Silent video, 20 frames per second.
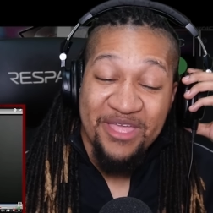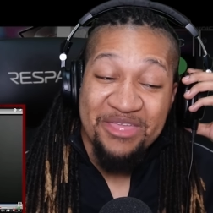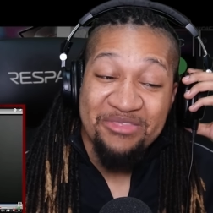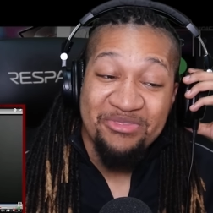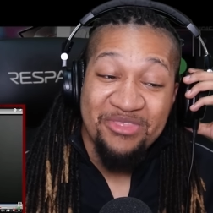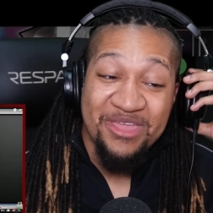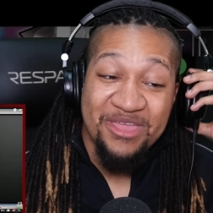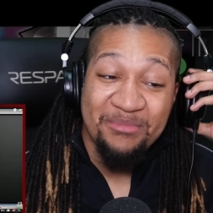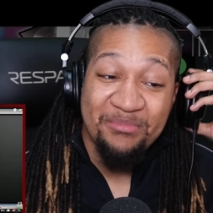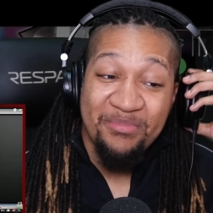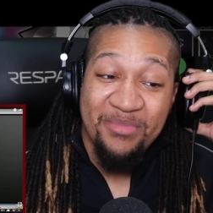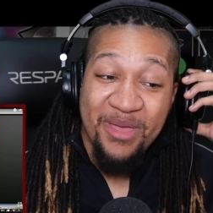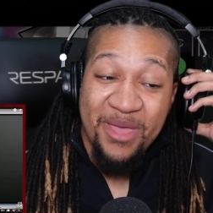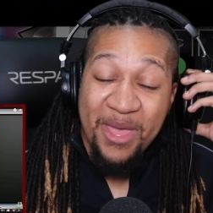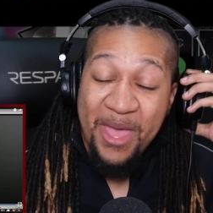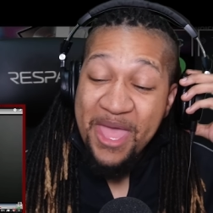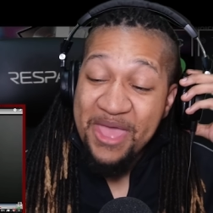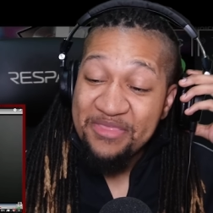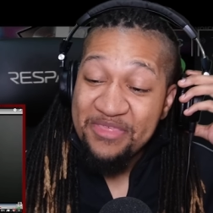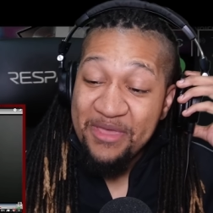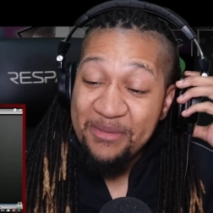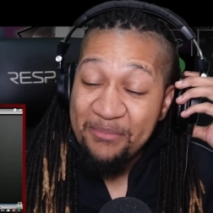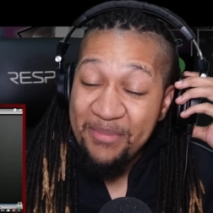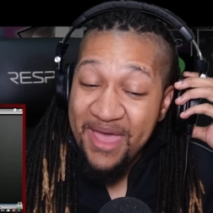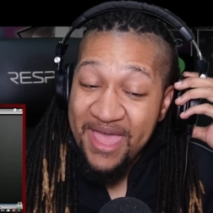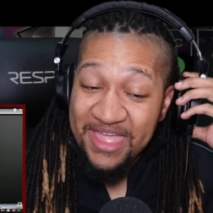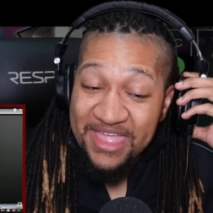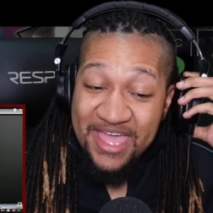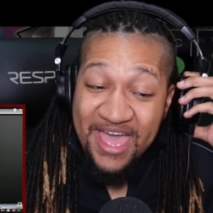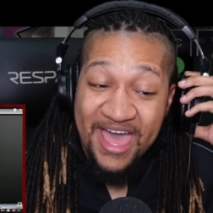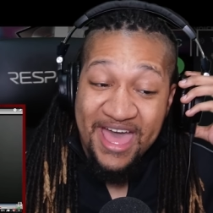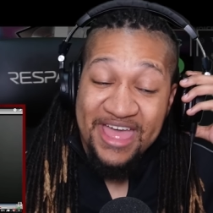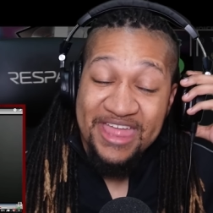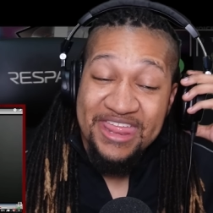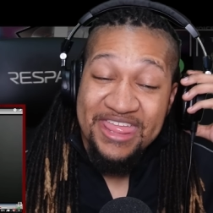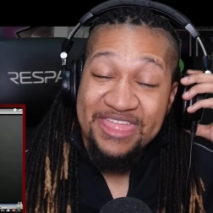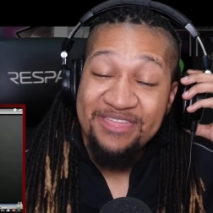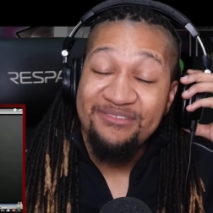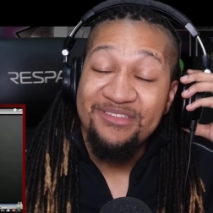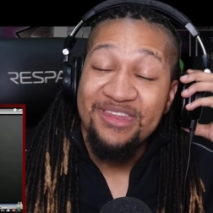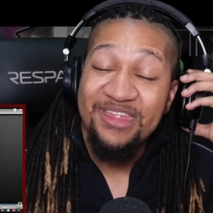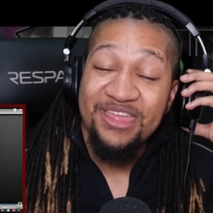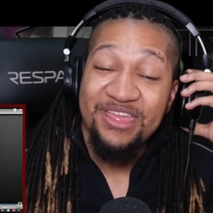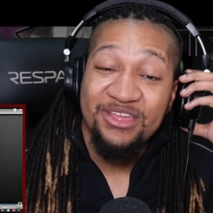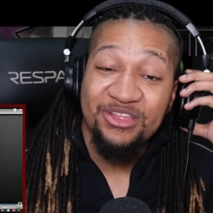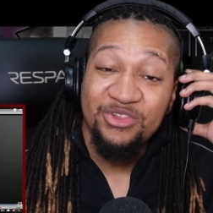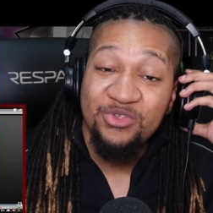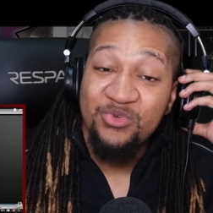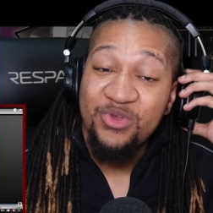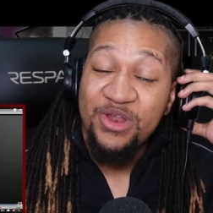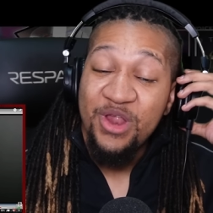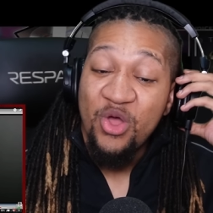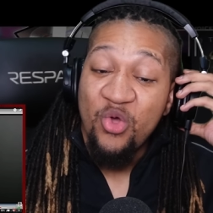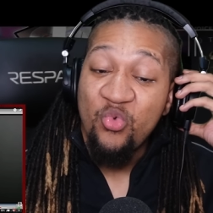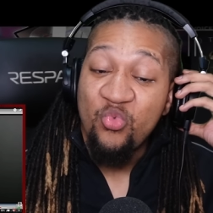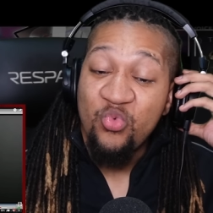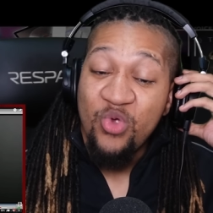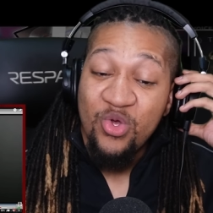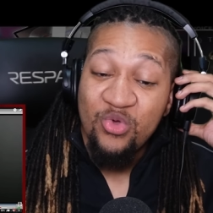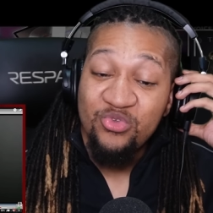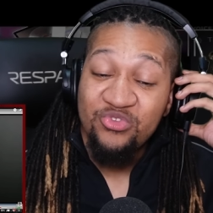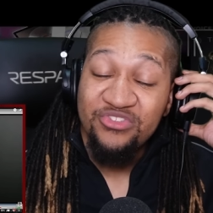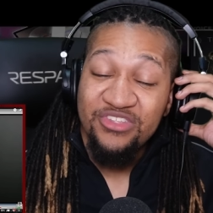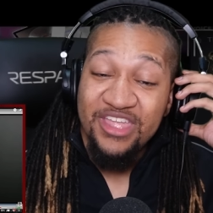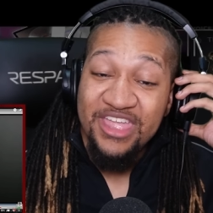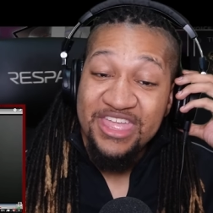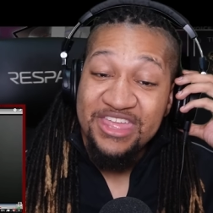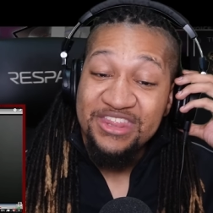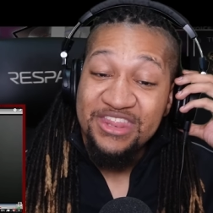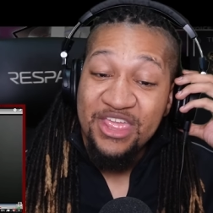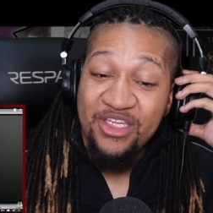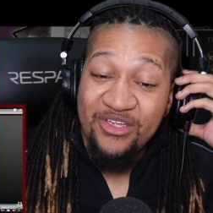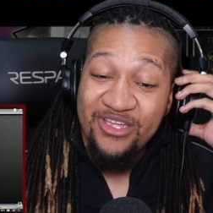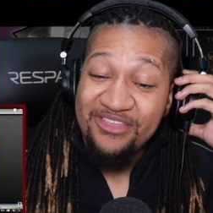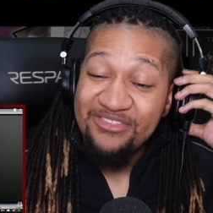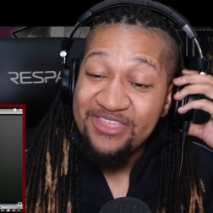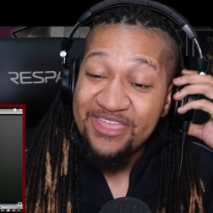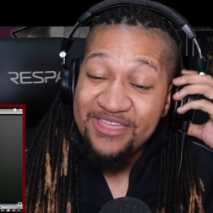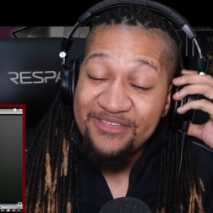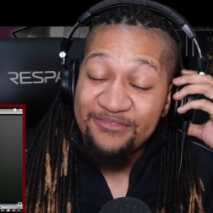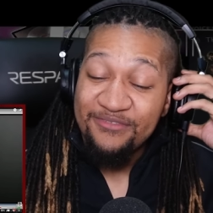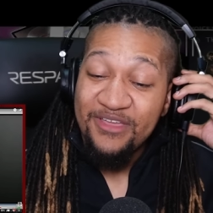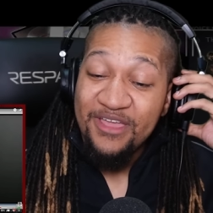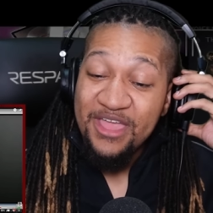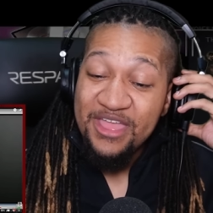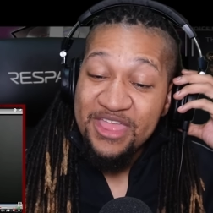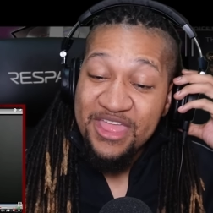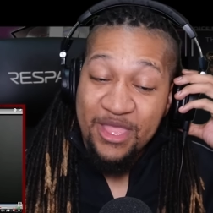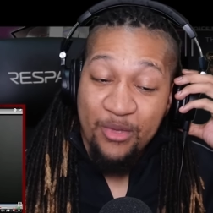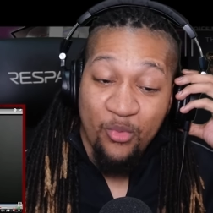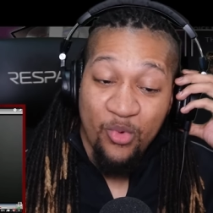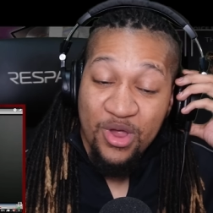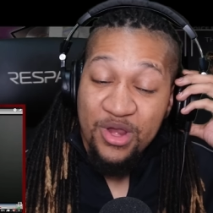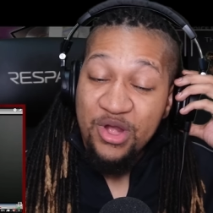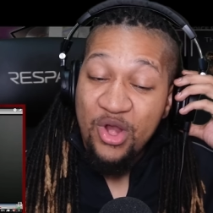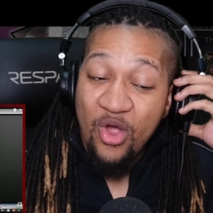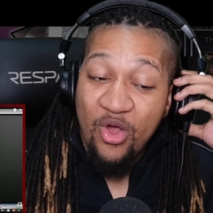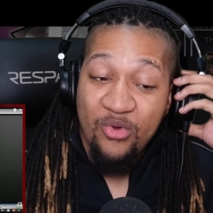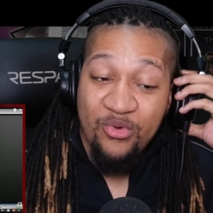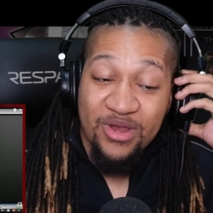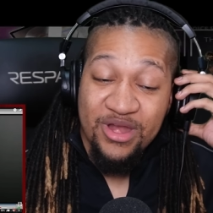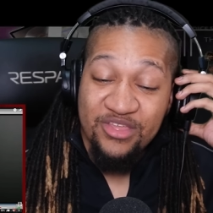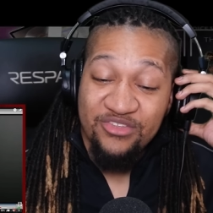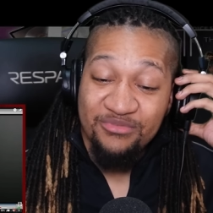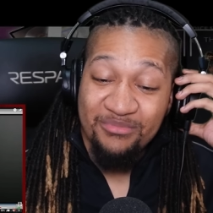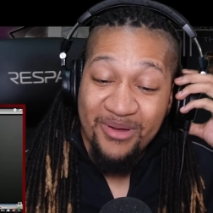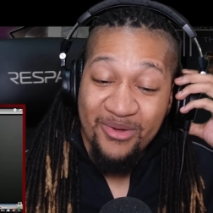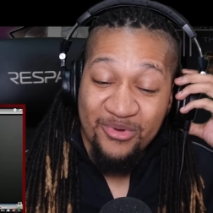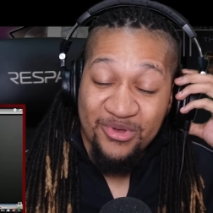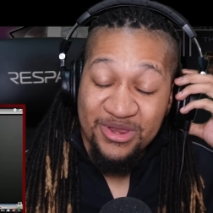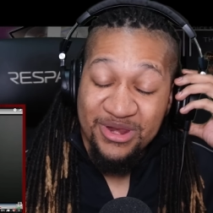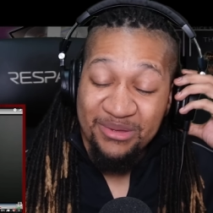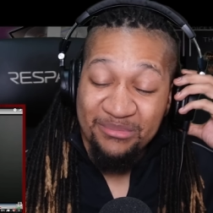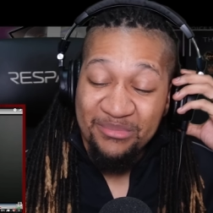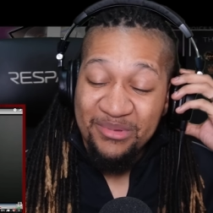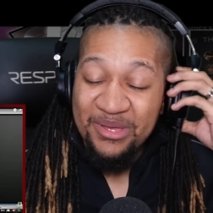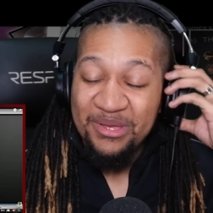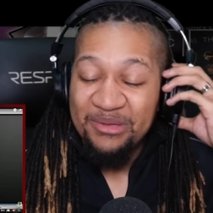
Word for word: And then Pat Guy even included a roast in there as if they wasn't already smoking them.